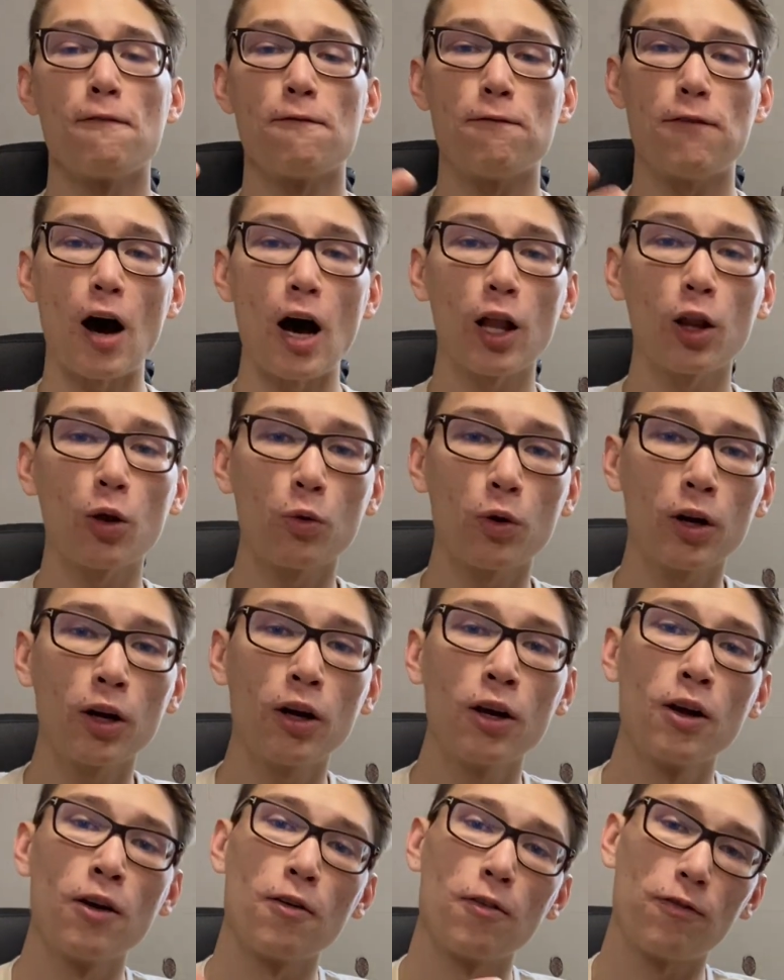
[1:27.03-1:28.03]
follower
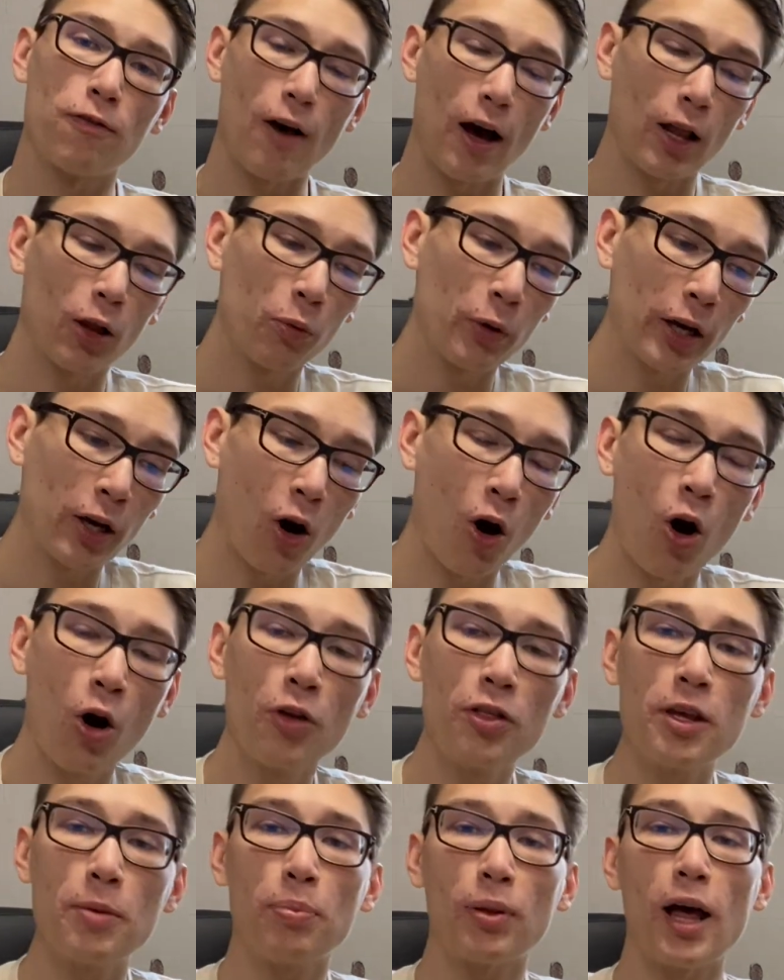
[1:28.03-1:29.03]
following
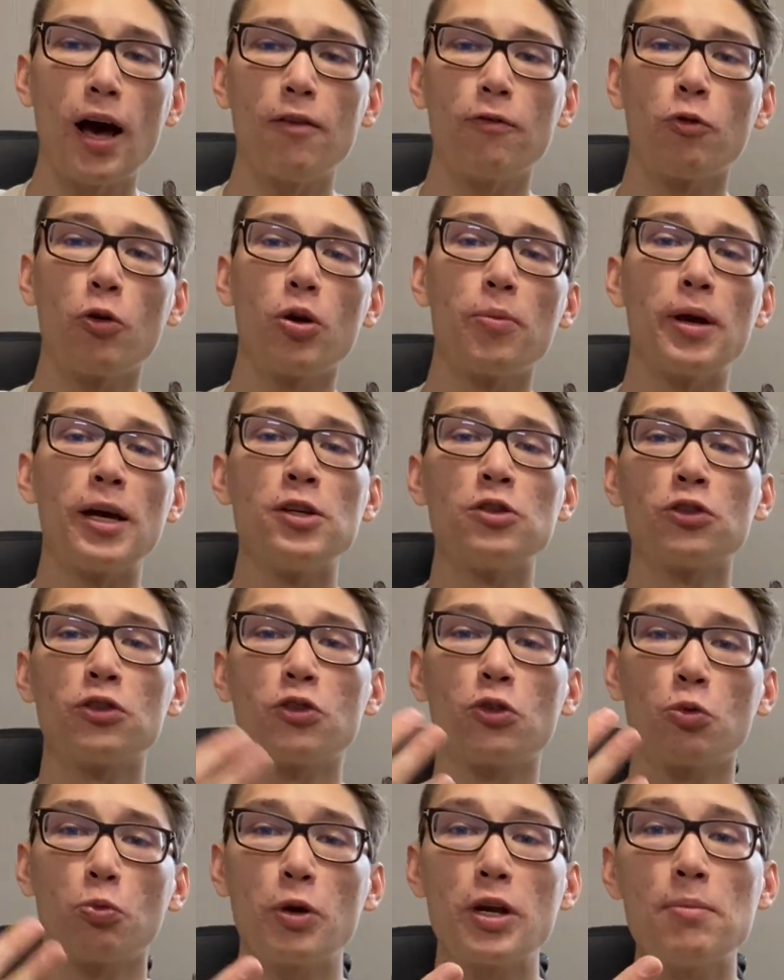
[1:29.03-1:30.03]
on the platform in
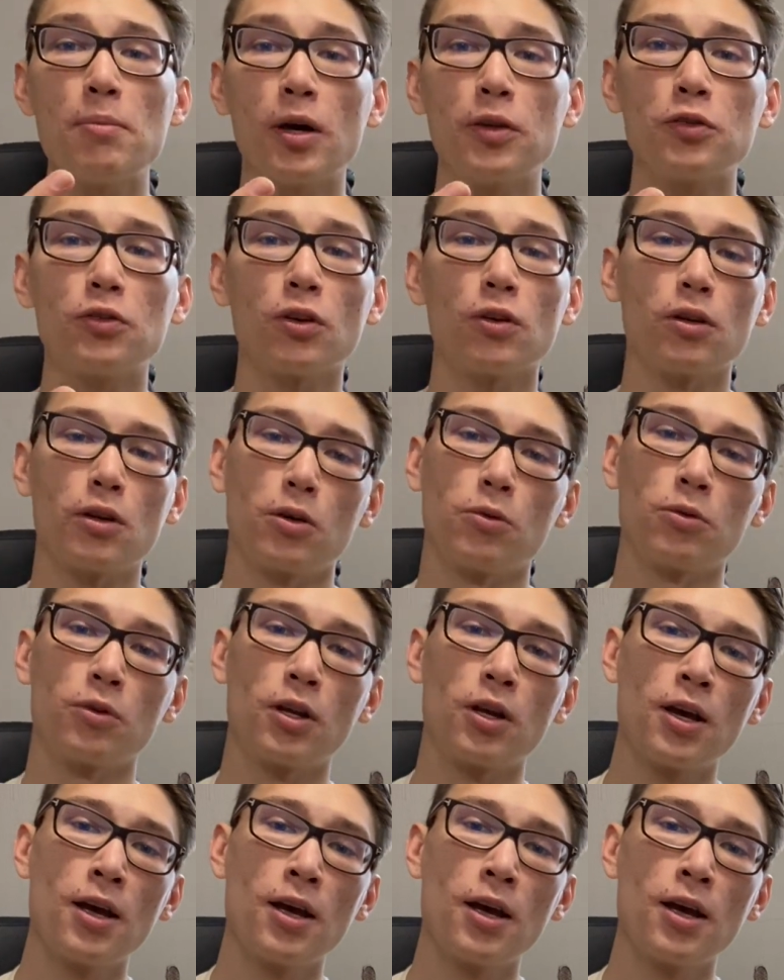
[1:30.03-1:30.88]
just 3 months alone.